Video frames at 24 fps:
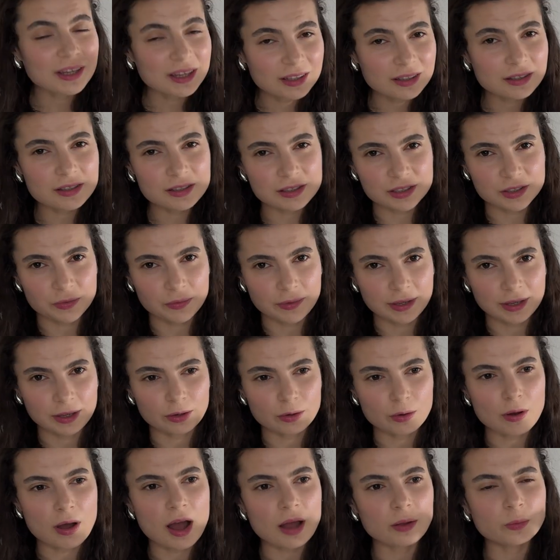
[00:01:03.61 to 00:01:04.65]
in this
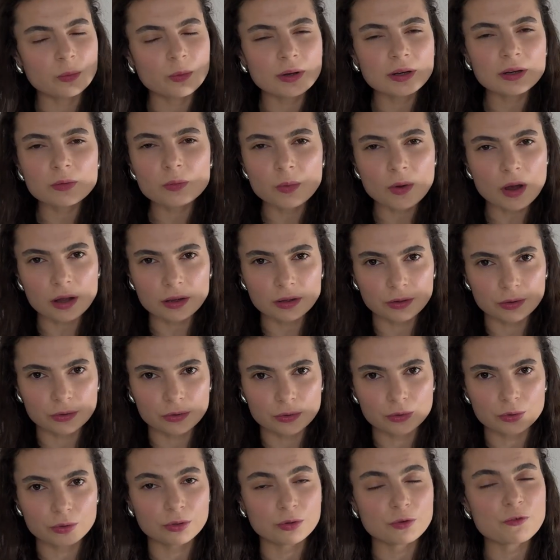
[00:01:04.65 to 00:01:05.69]
video, I want to walk you
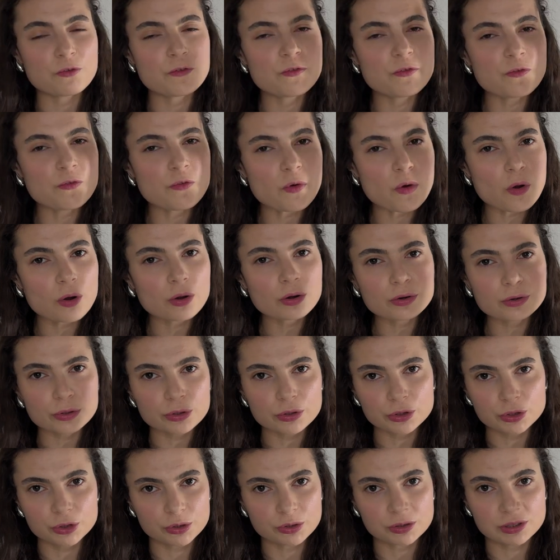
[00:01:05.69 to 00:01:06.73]
through 4
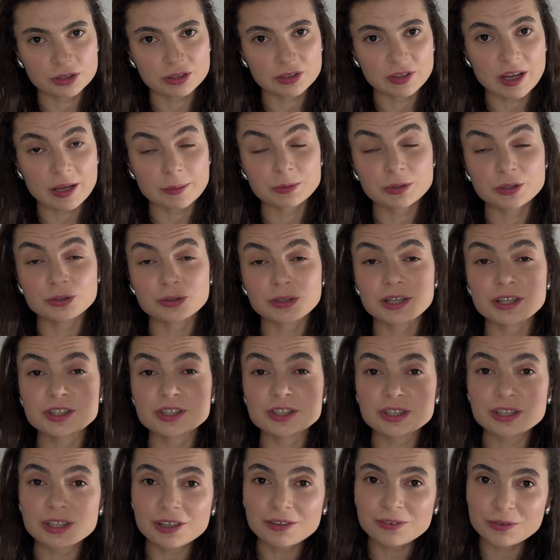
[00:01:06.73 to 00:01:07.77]
crucial steps to
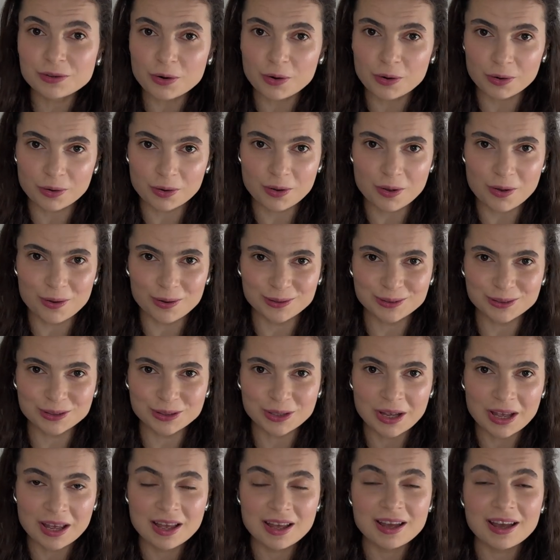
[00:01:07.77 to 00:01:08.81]
achieve your goals
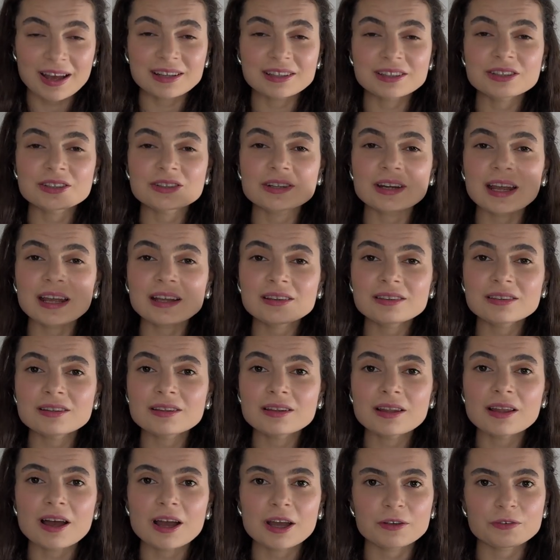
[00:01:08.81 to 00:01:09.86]
and create the
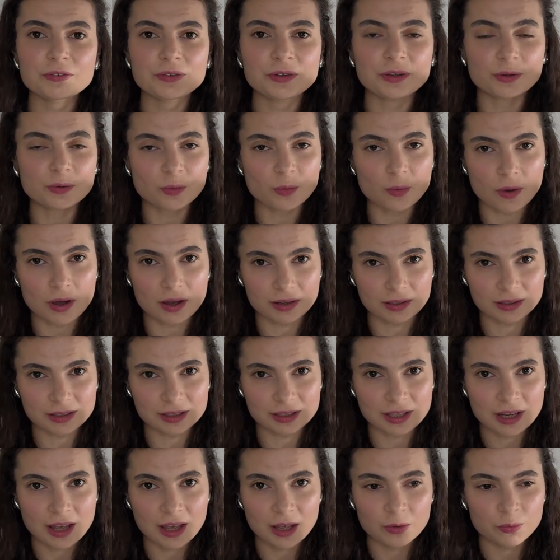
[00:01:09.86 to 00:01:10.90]
life you
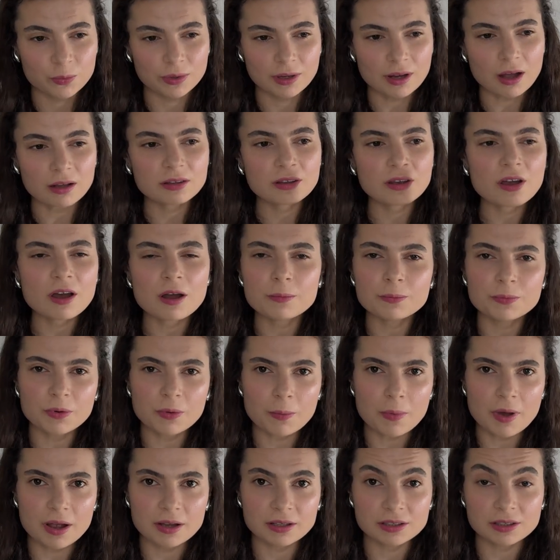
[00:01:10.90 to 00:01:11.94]
want without
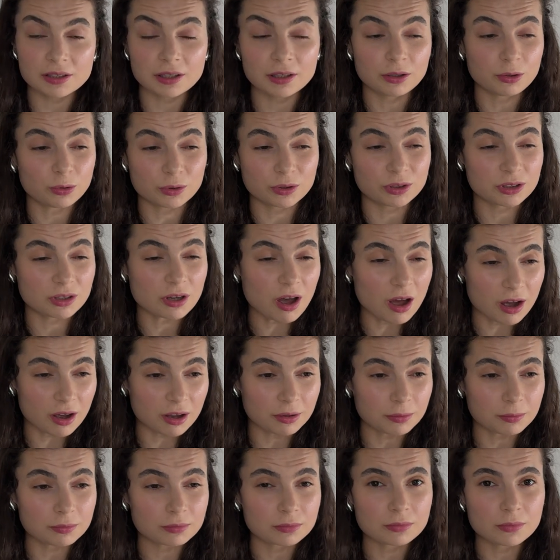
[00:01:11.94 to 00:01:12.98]
compromising your
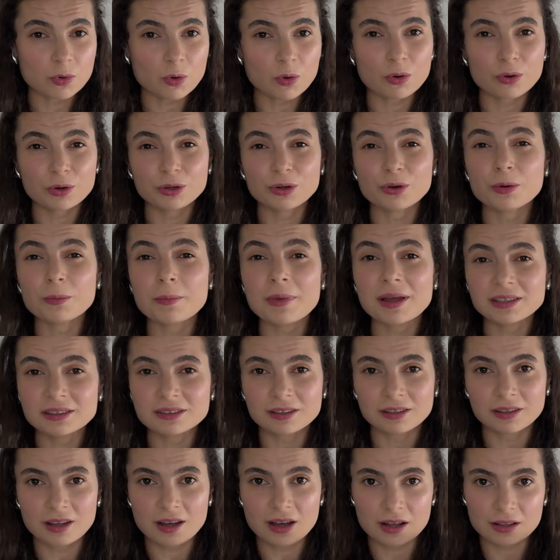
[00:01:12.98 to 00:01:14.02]
time or your
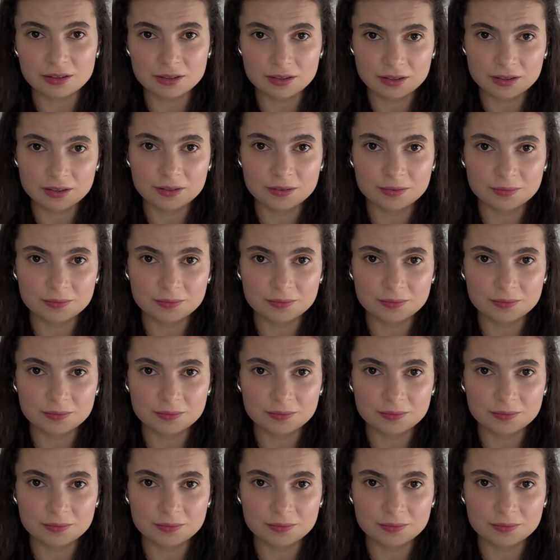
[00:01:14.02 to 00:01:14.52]
mental health.